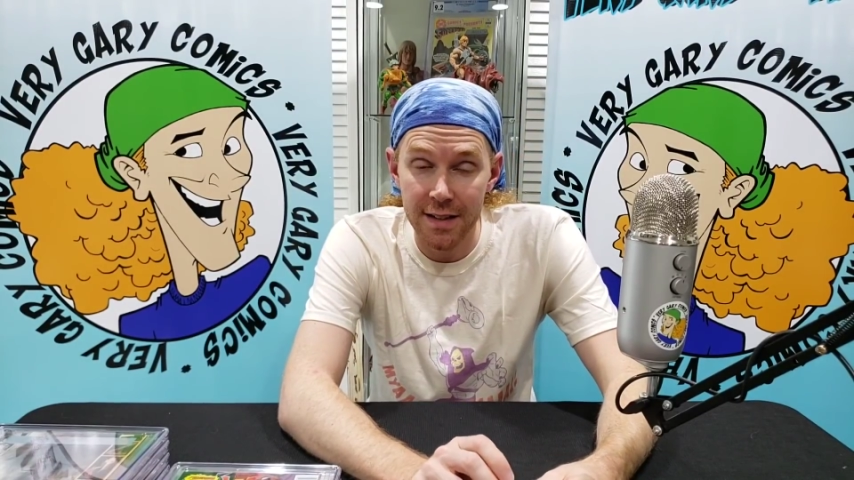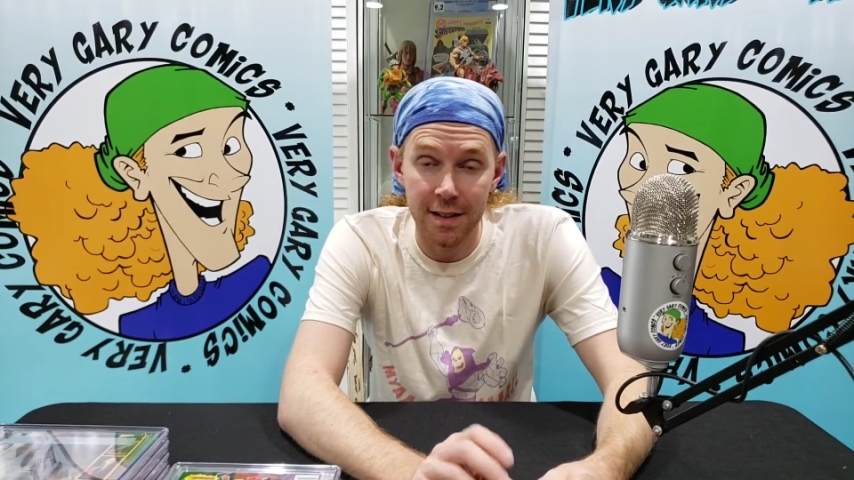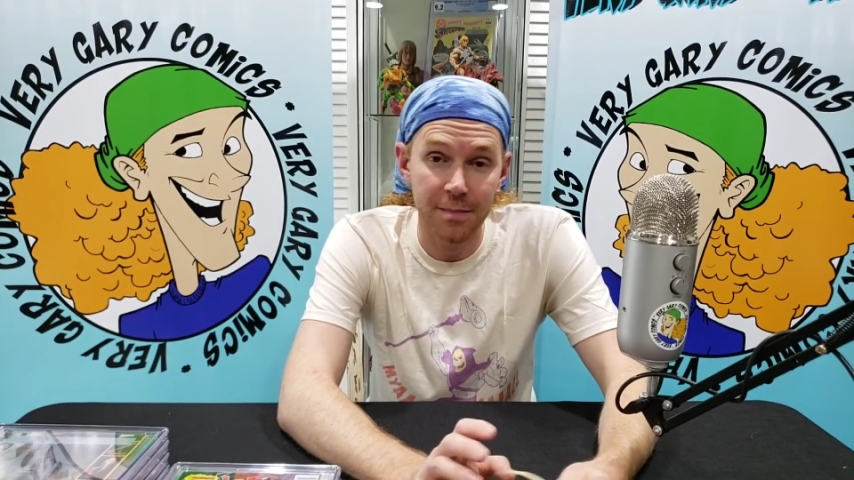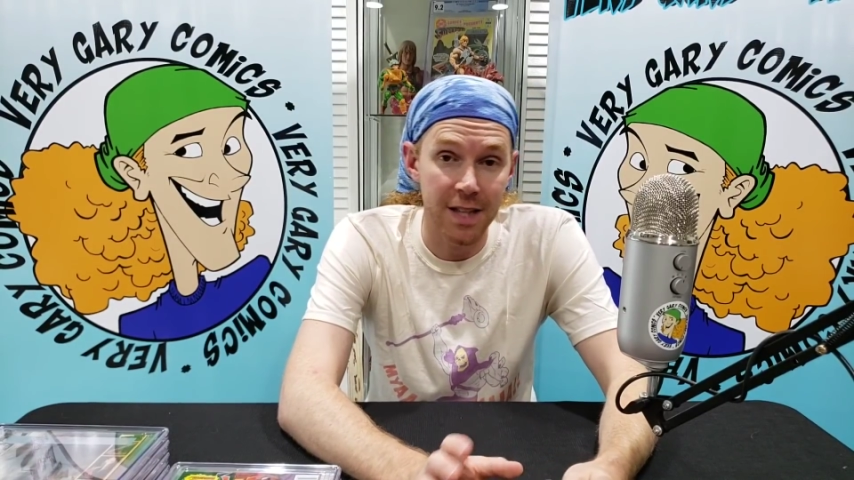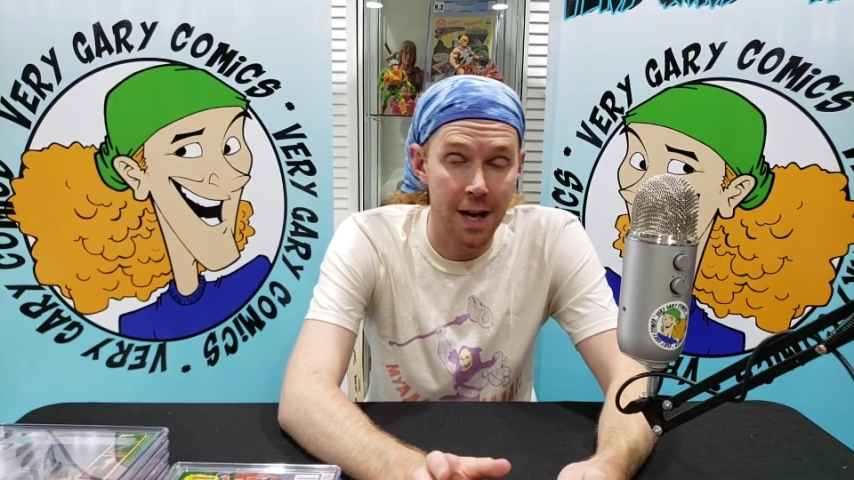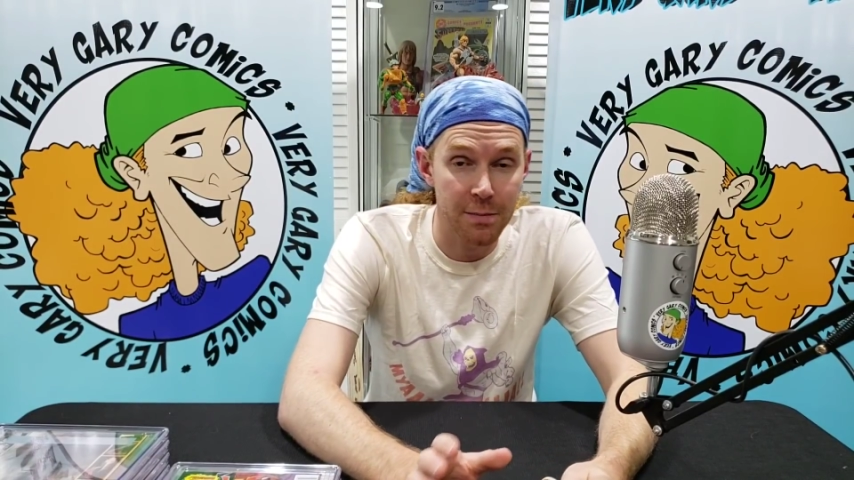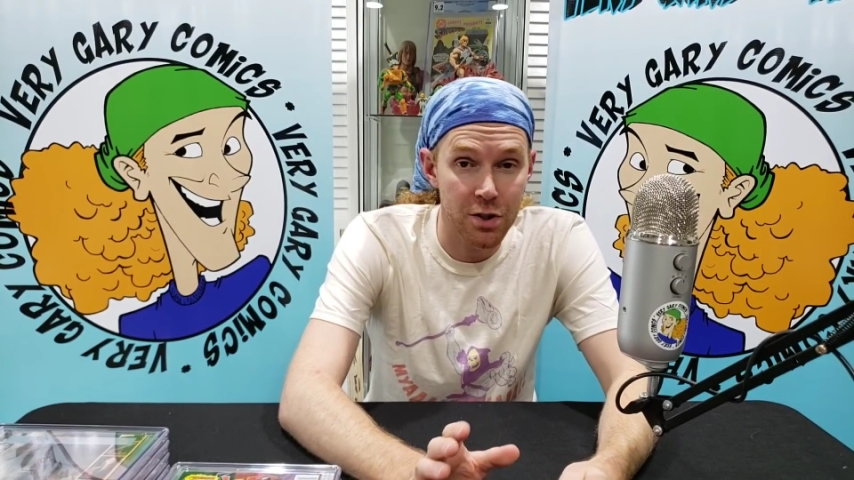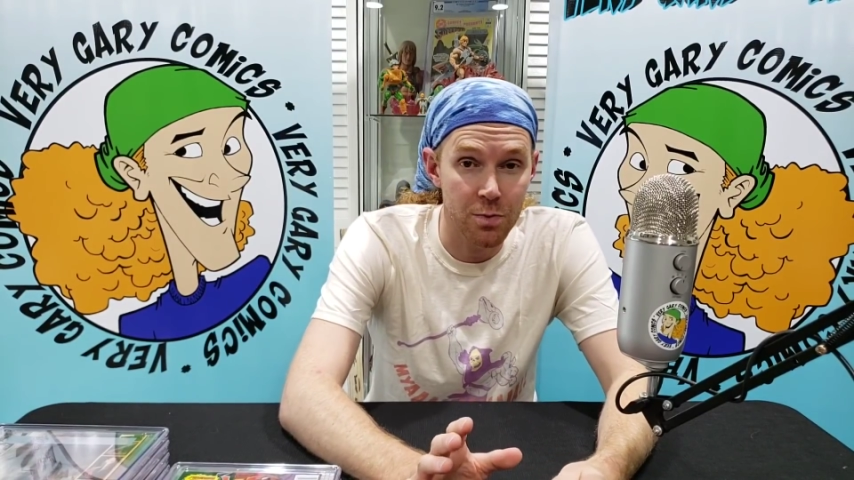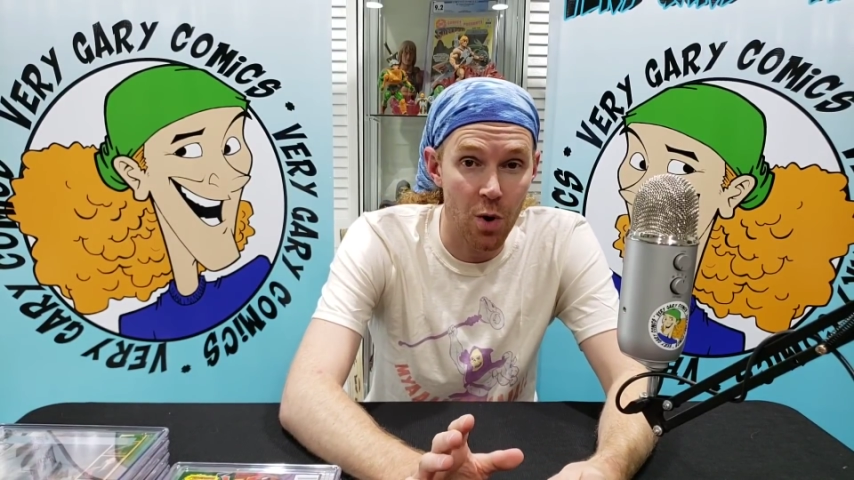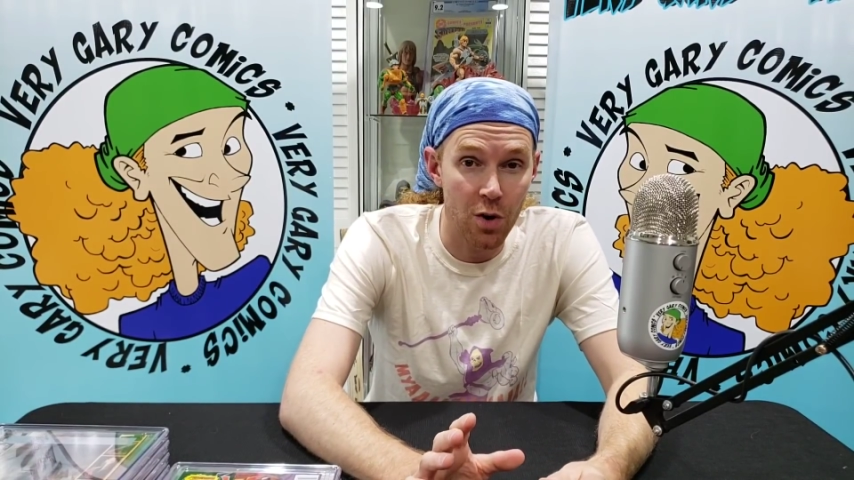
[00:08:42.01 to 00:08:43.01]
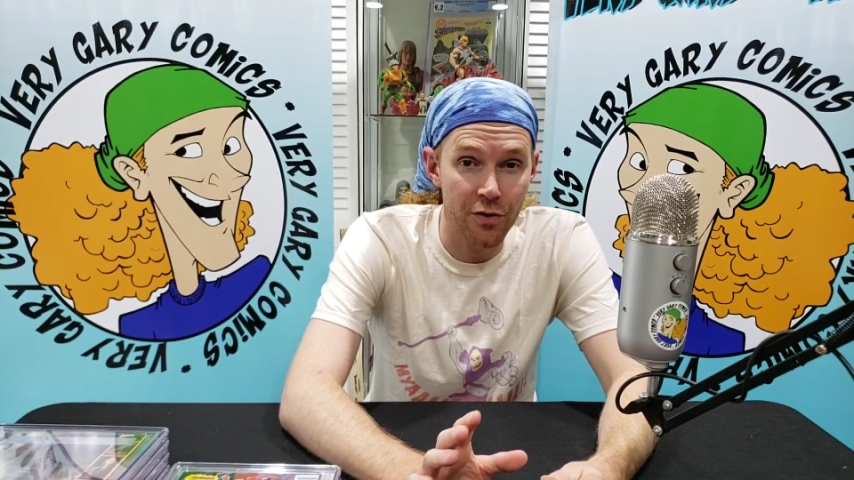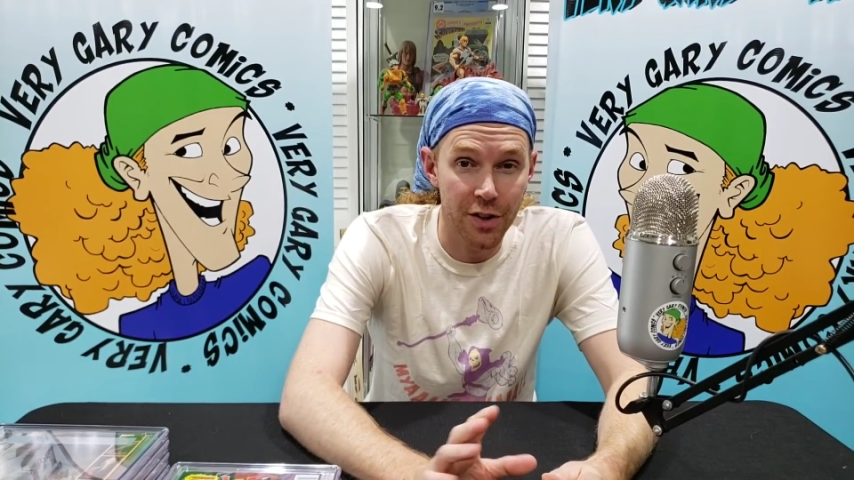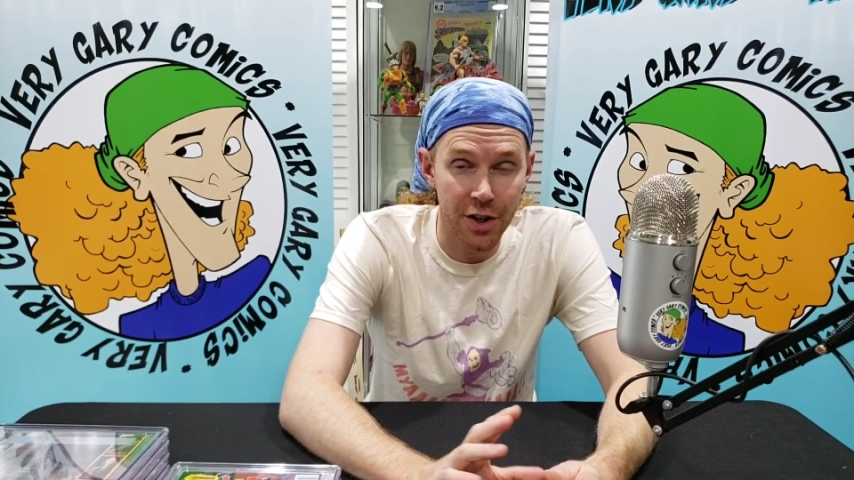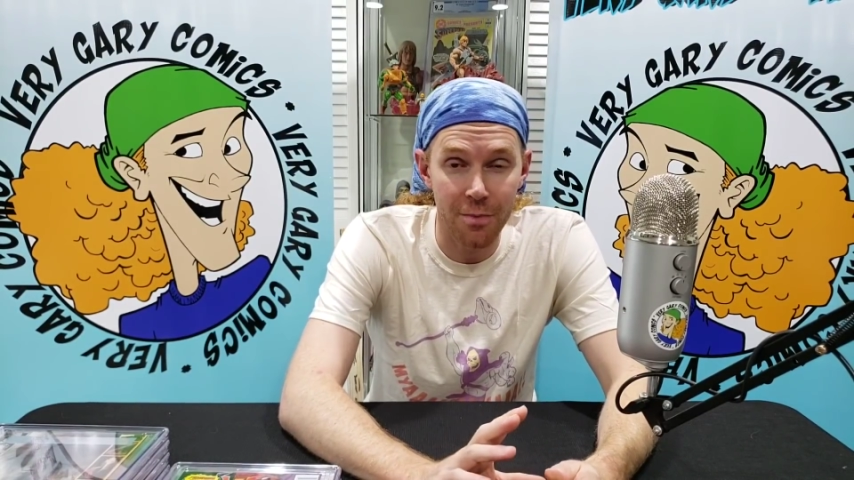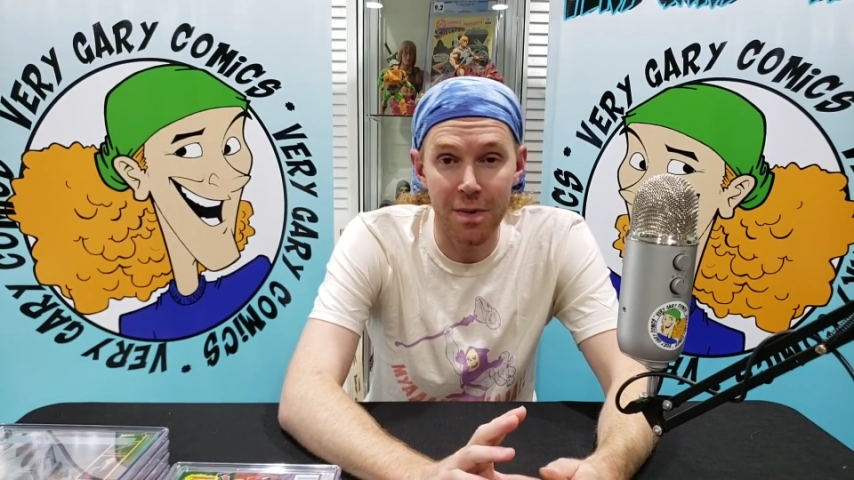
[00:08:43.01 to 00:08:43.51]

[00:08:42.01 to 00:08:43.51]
sometimes a smaller video